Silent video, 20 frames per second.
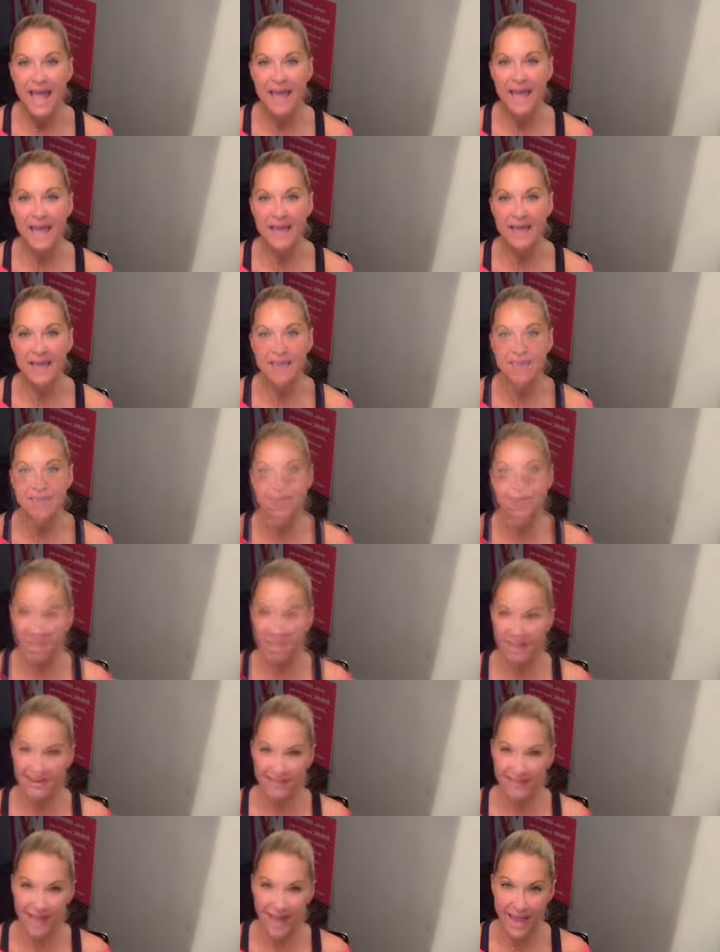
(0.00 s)
and a
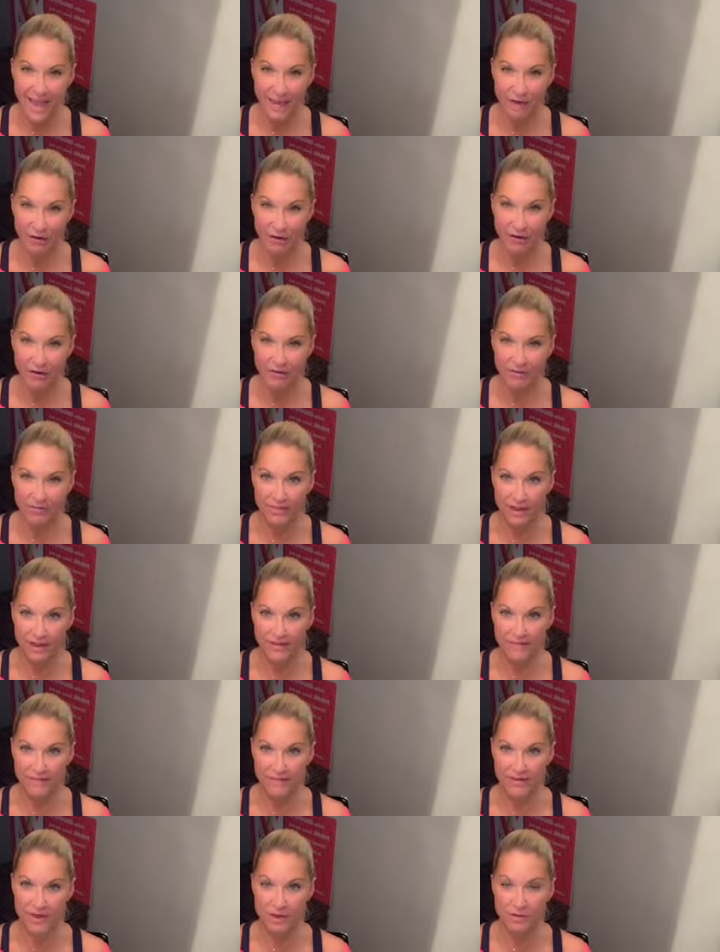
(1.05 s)
lot of the anger that I
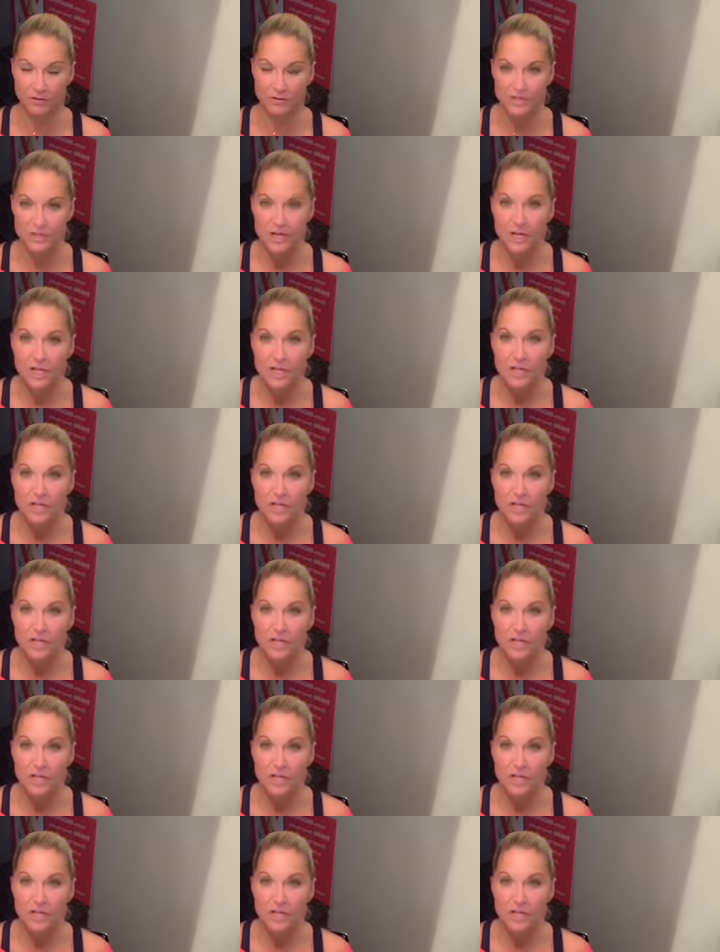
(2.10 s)
felt